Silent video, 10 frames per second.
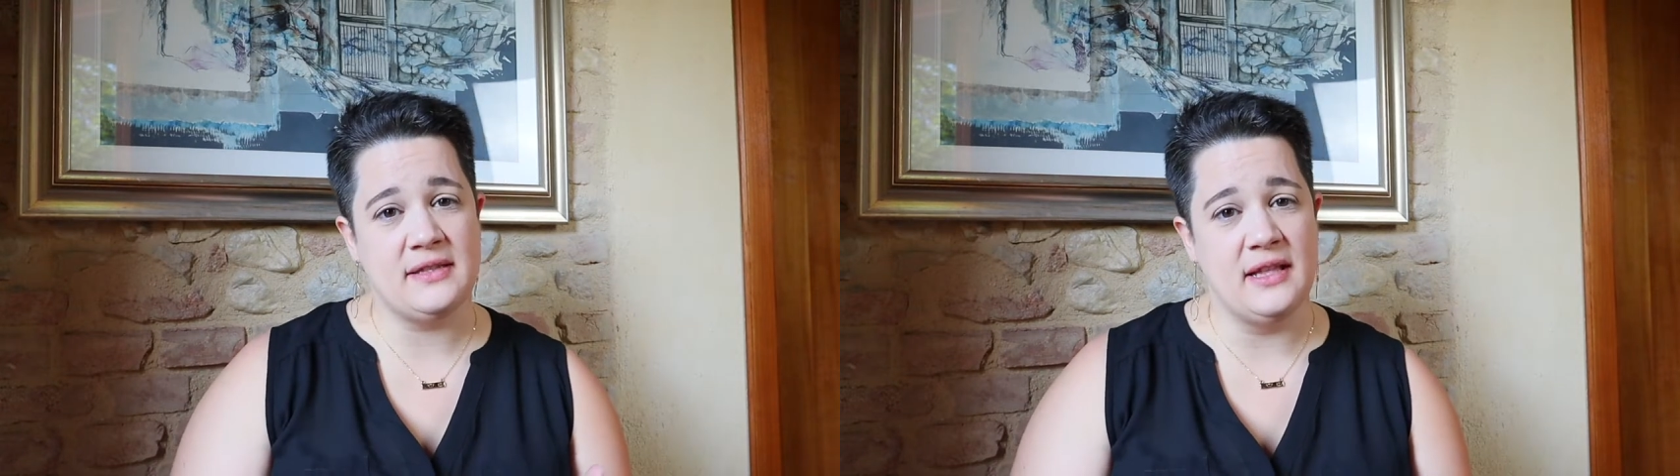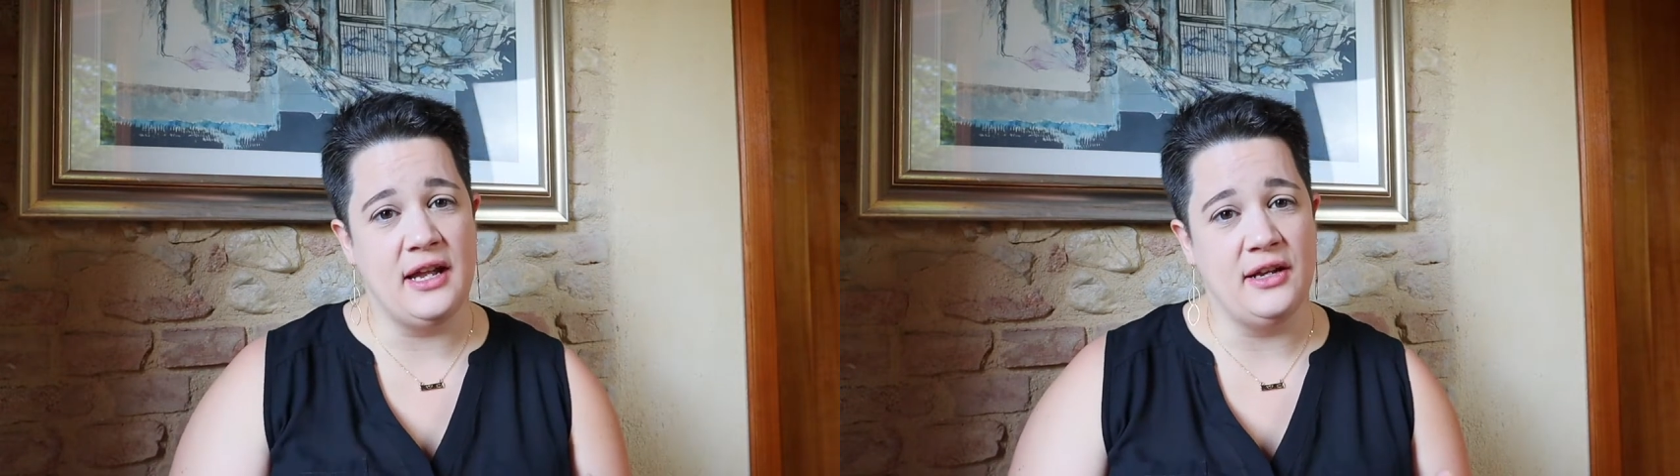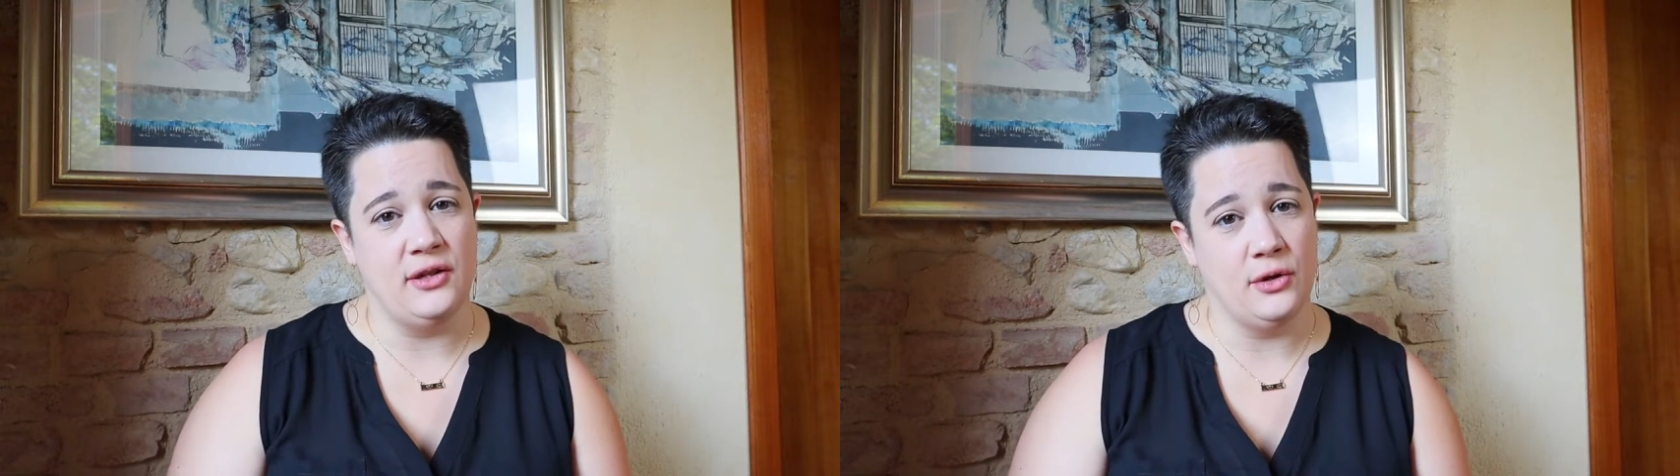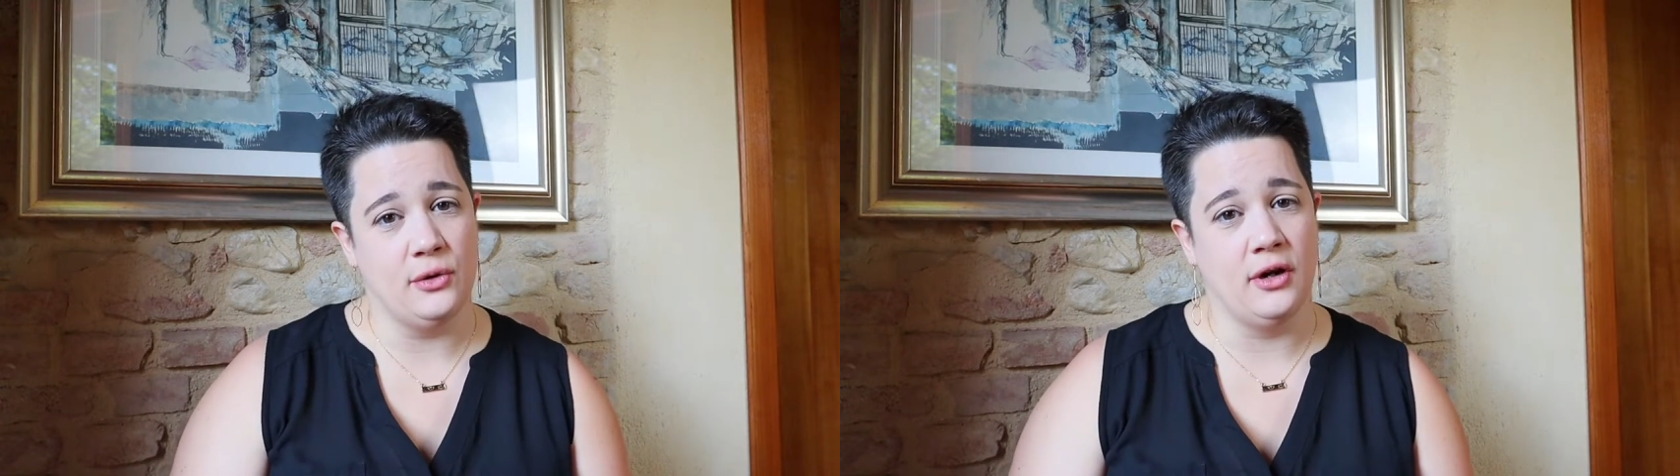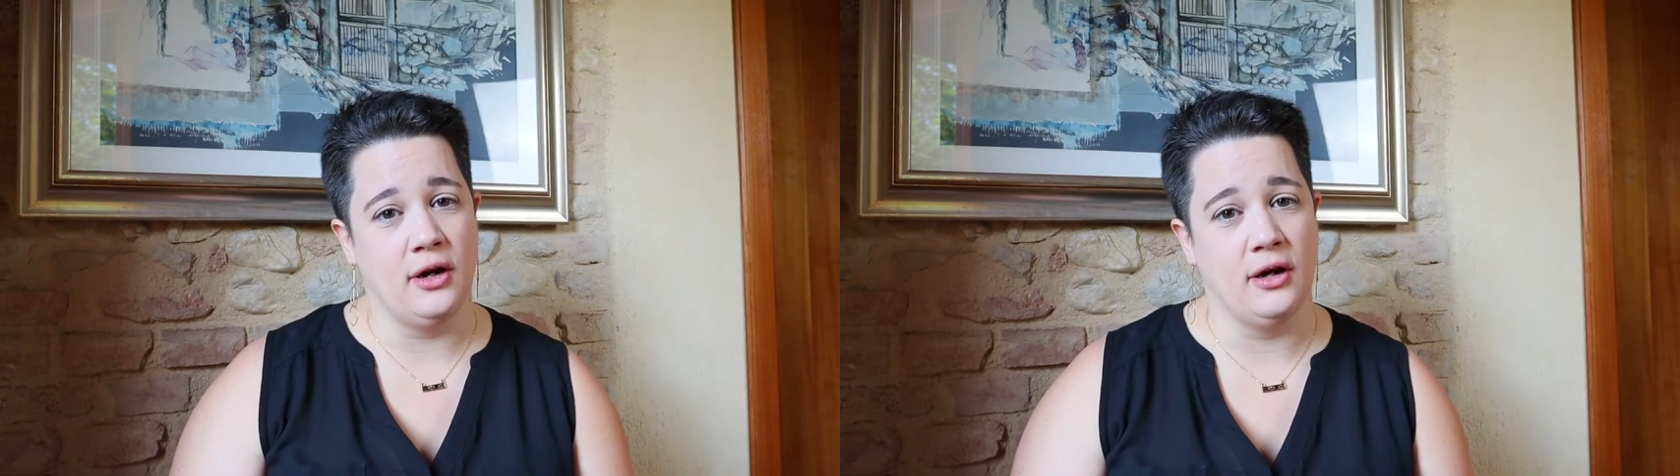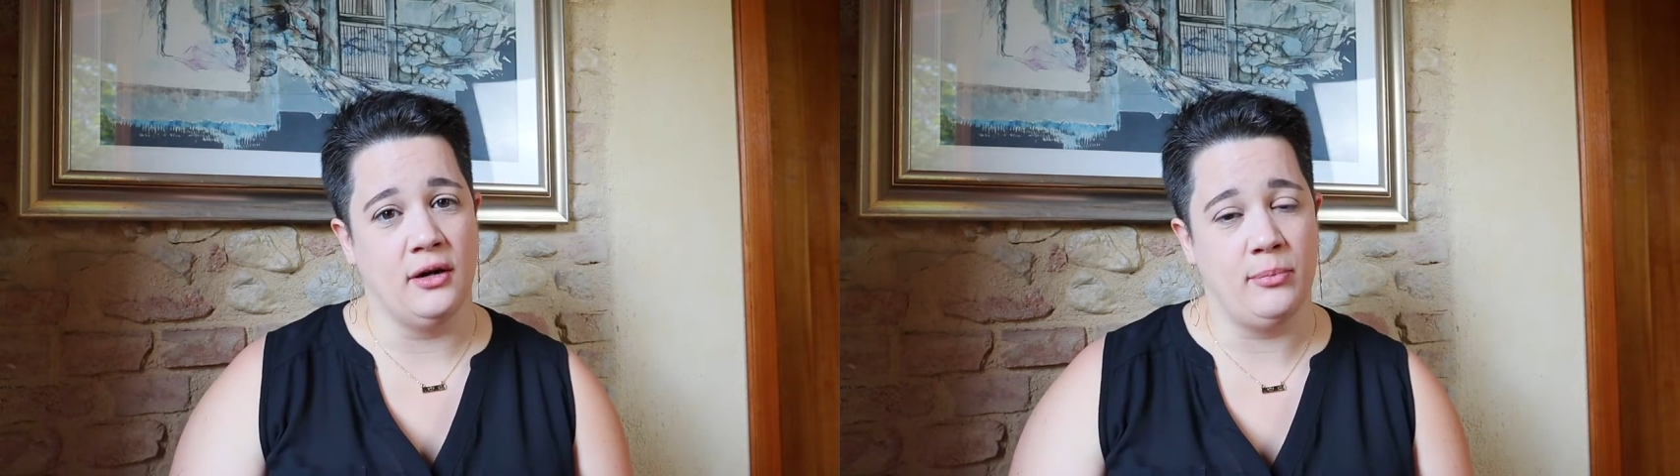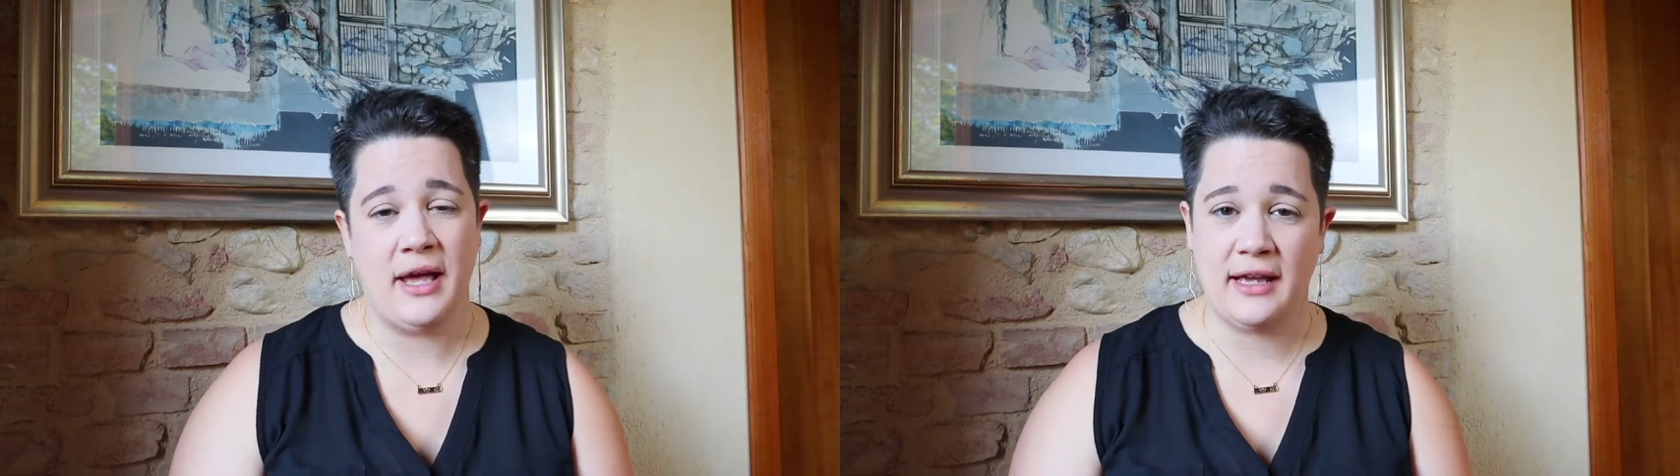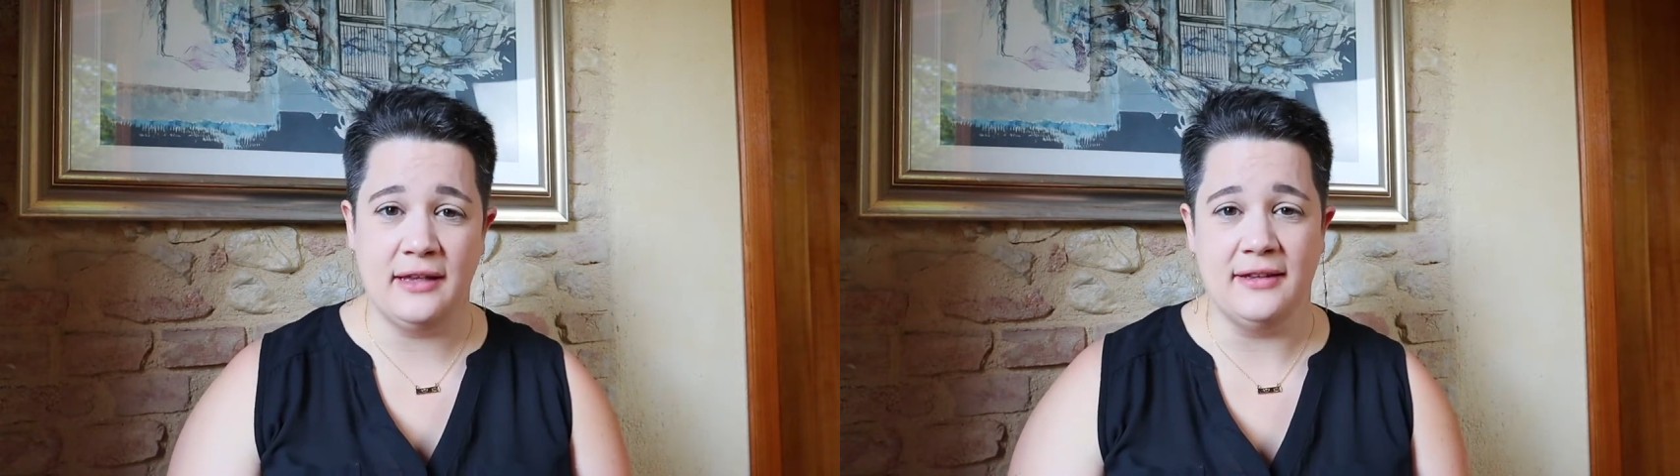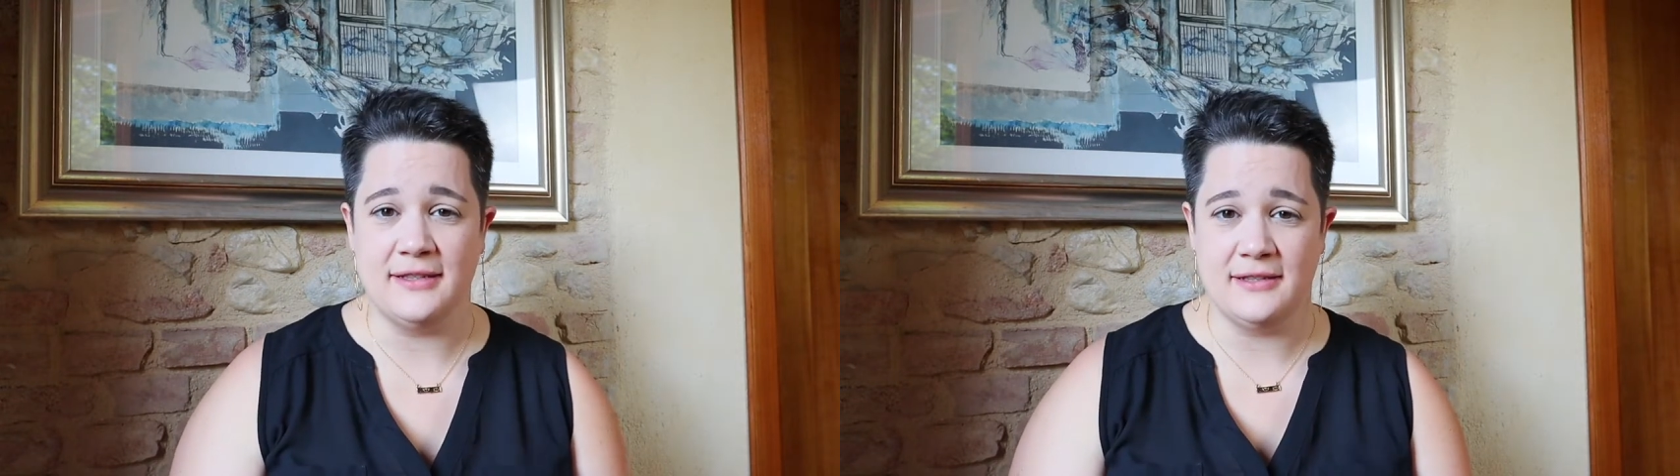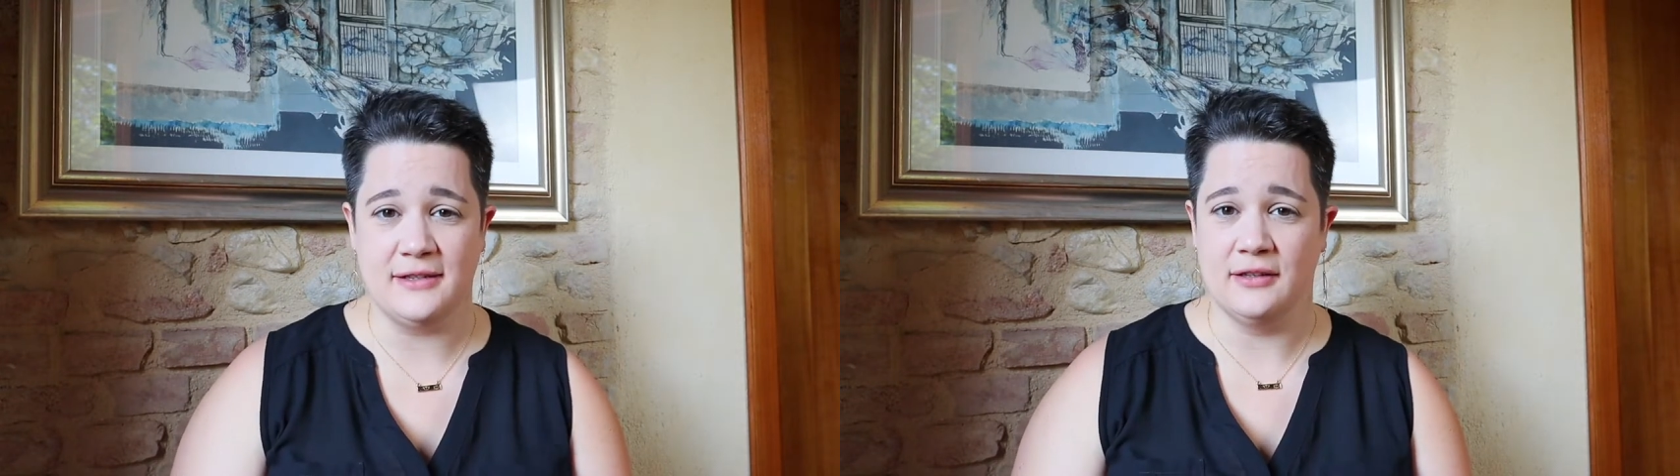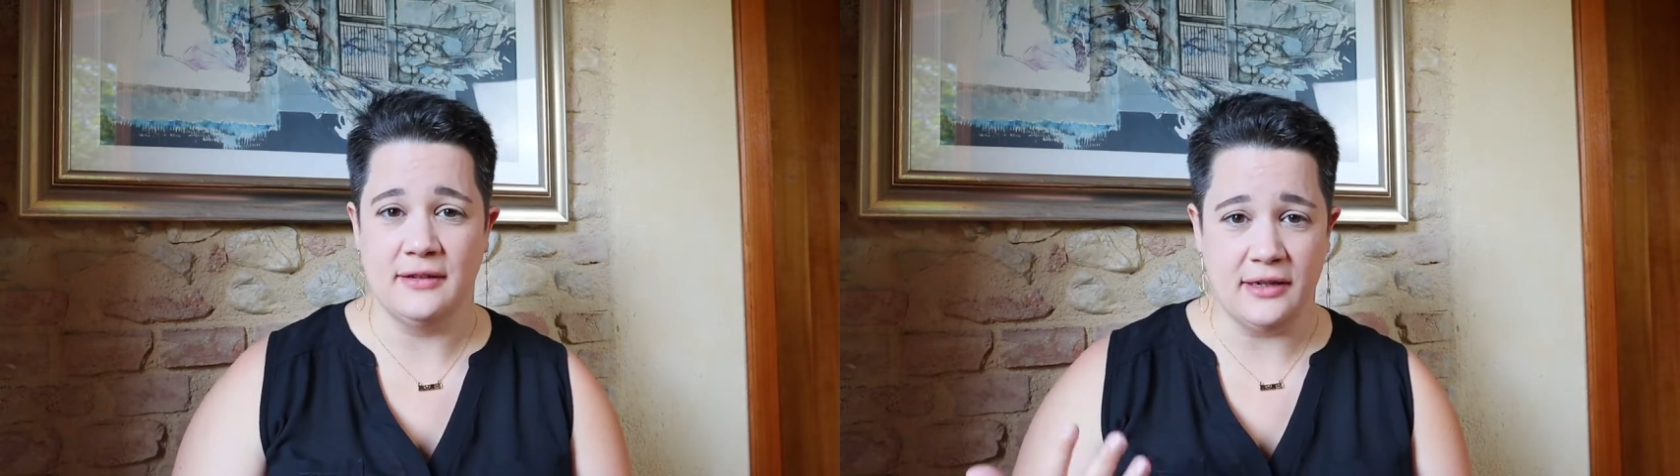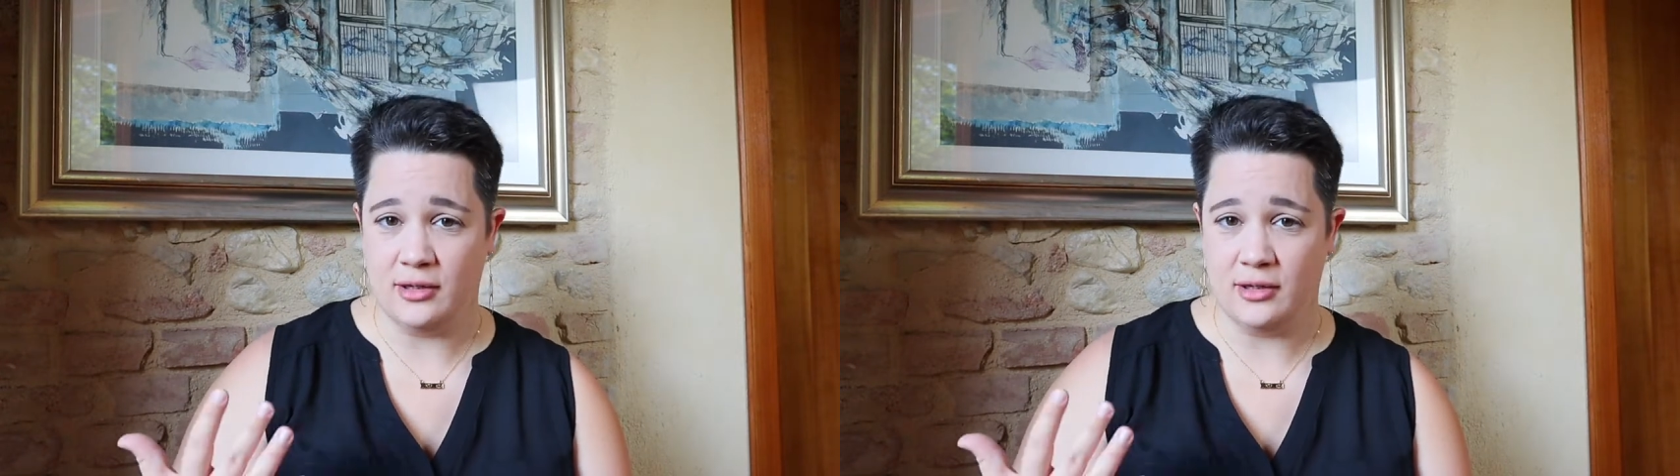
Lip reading: then your packing list is going to look